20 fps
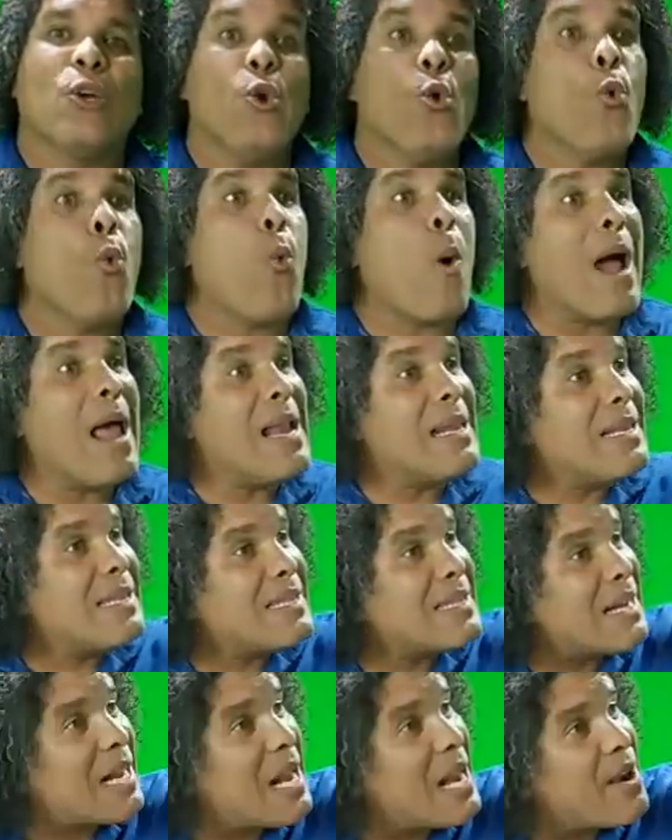While it
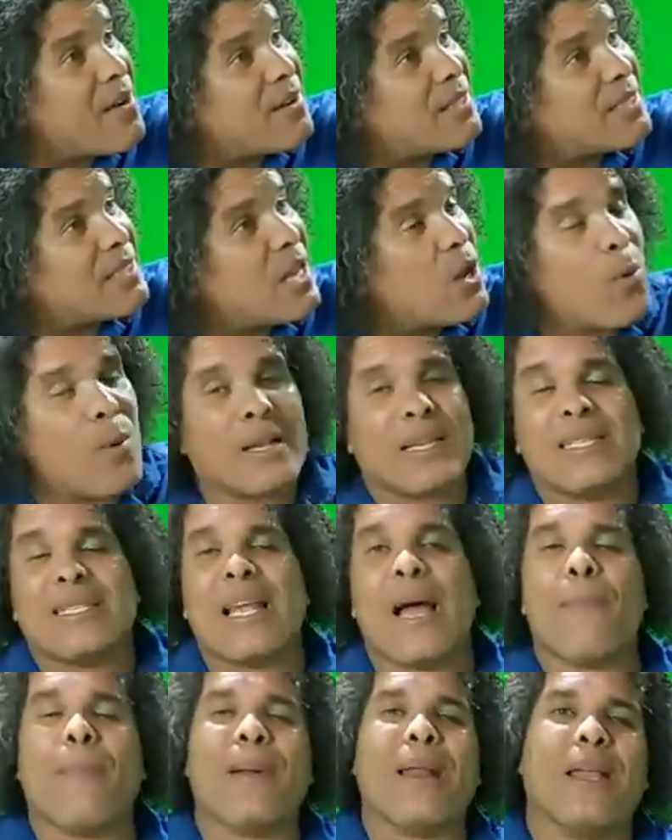is clear as day what is
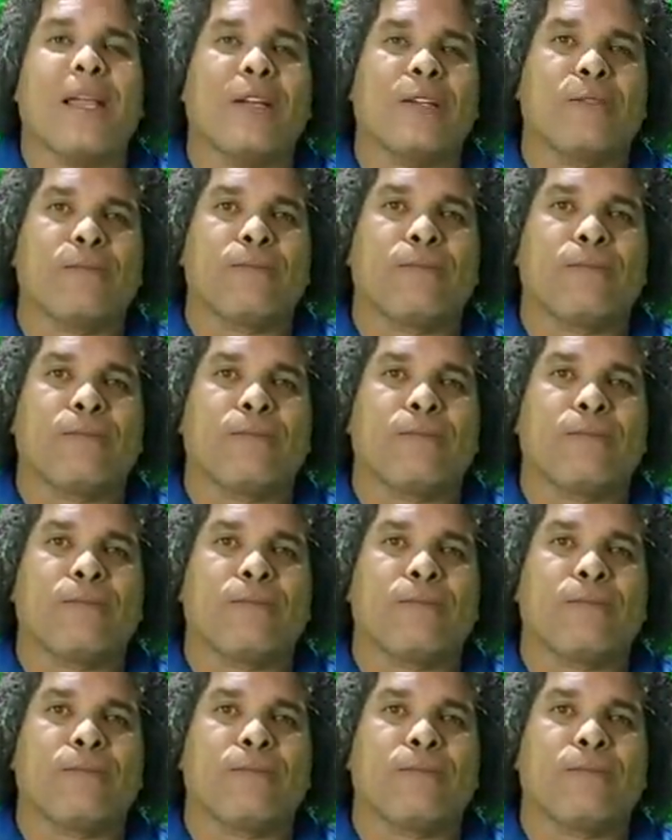happening.